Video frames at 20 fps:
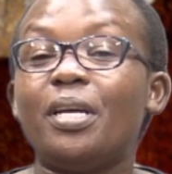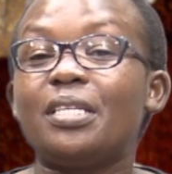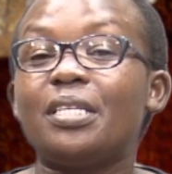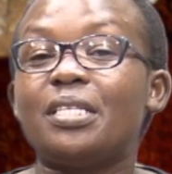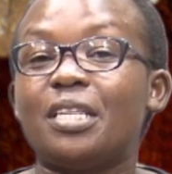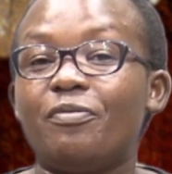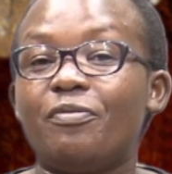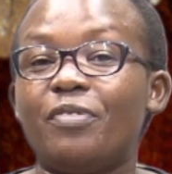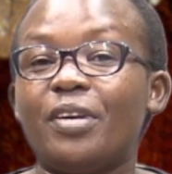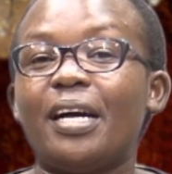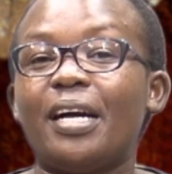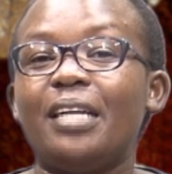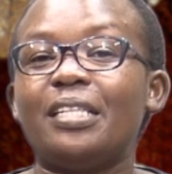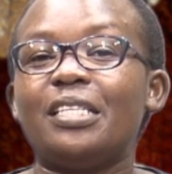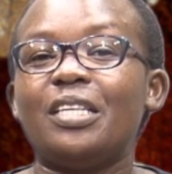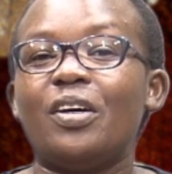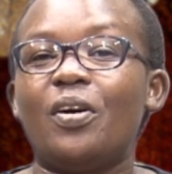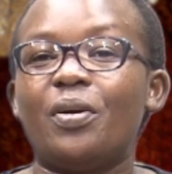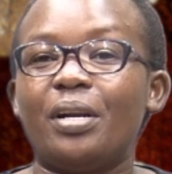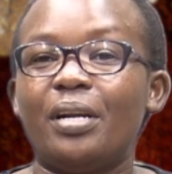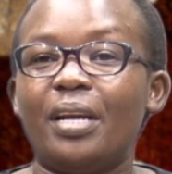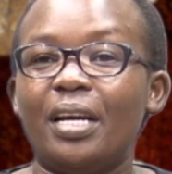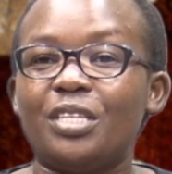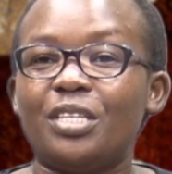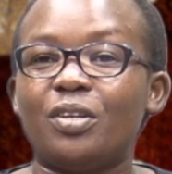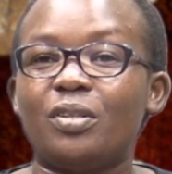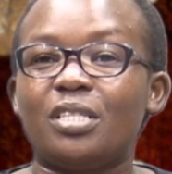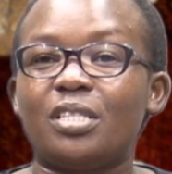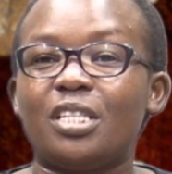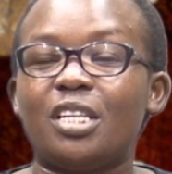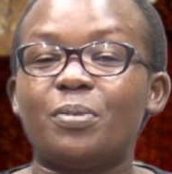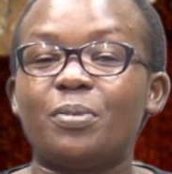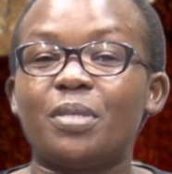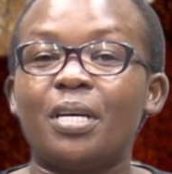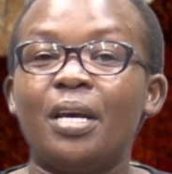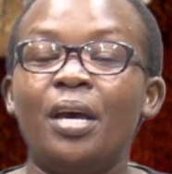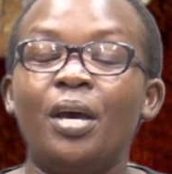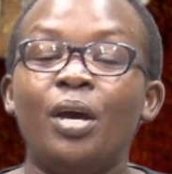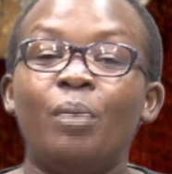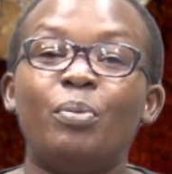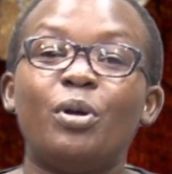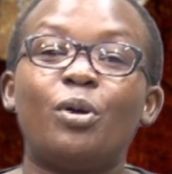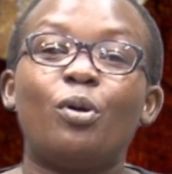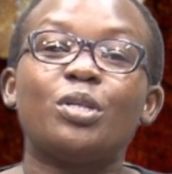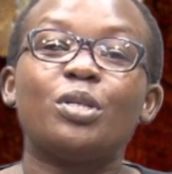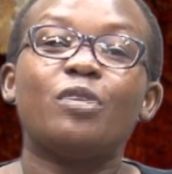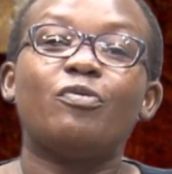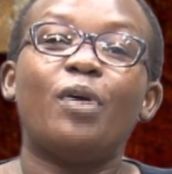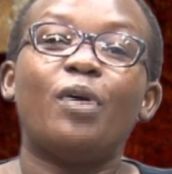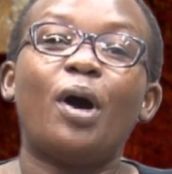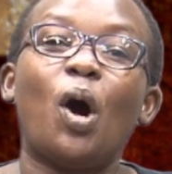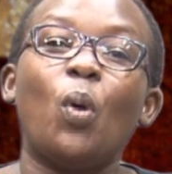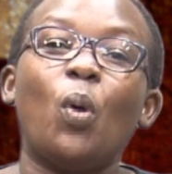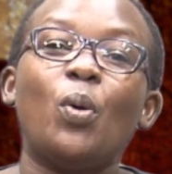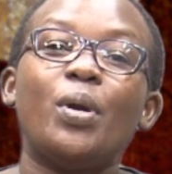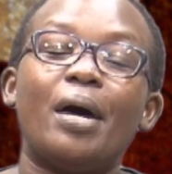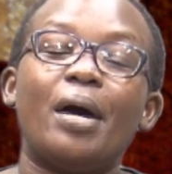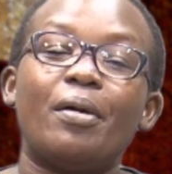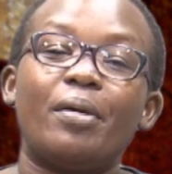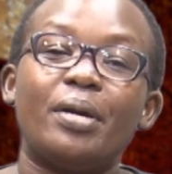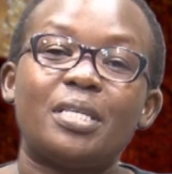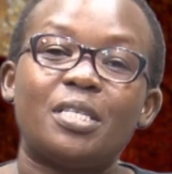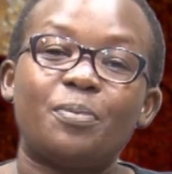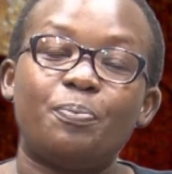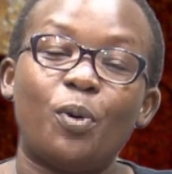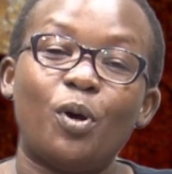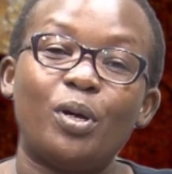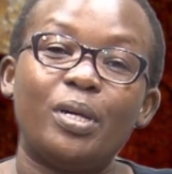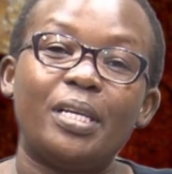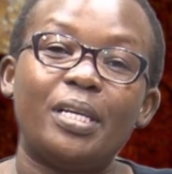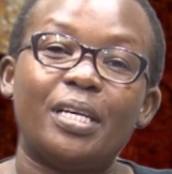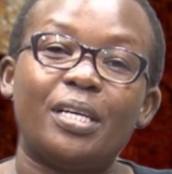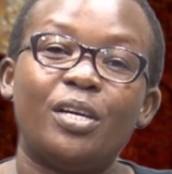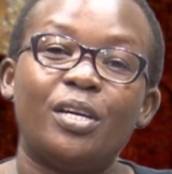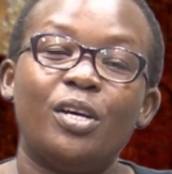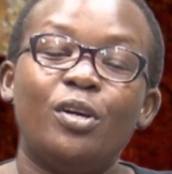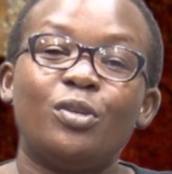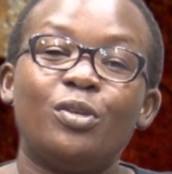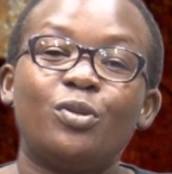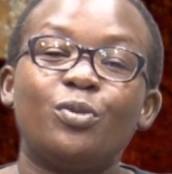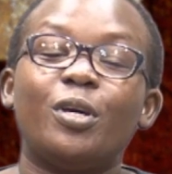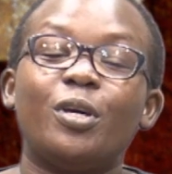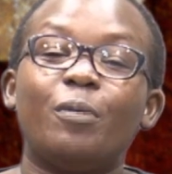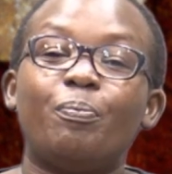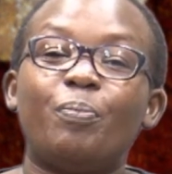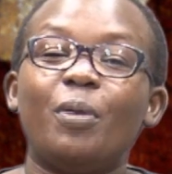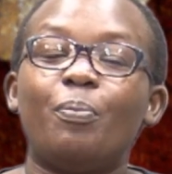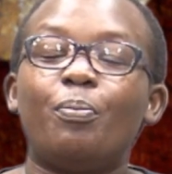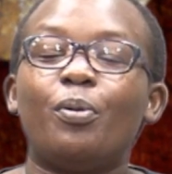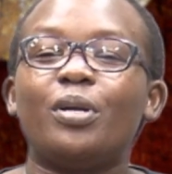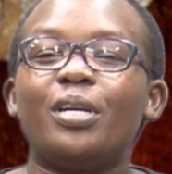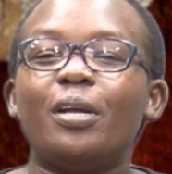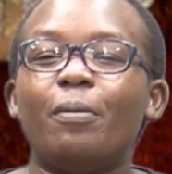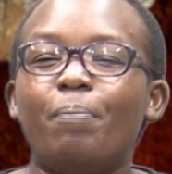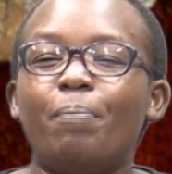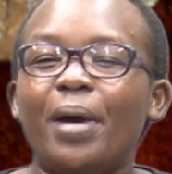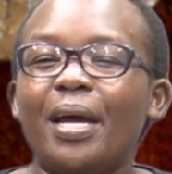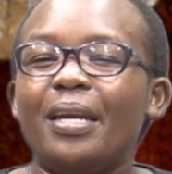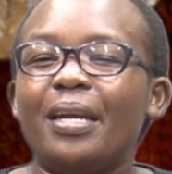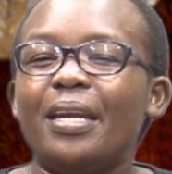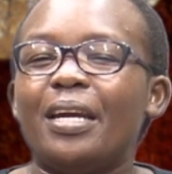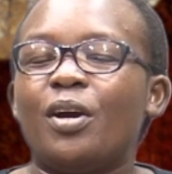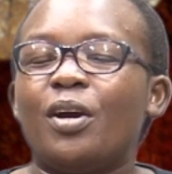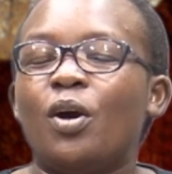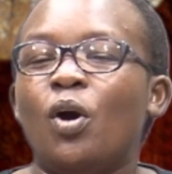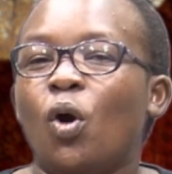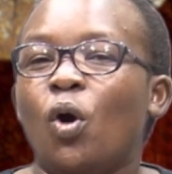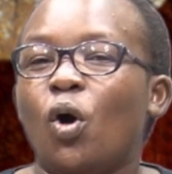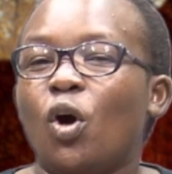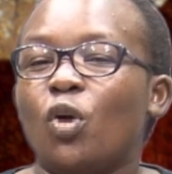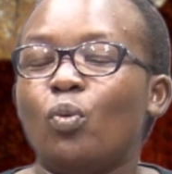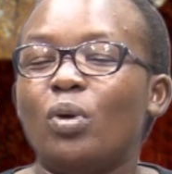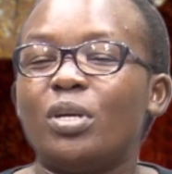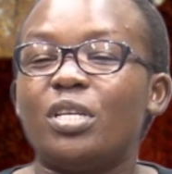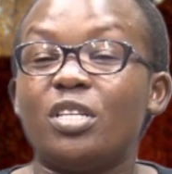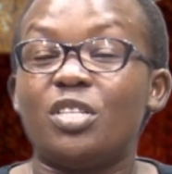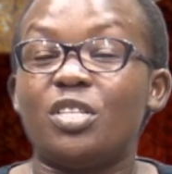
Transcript: difficulty in our relationships because of how we are responding to the people, depending on what is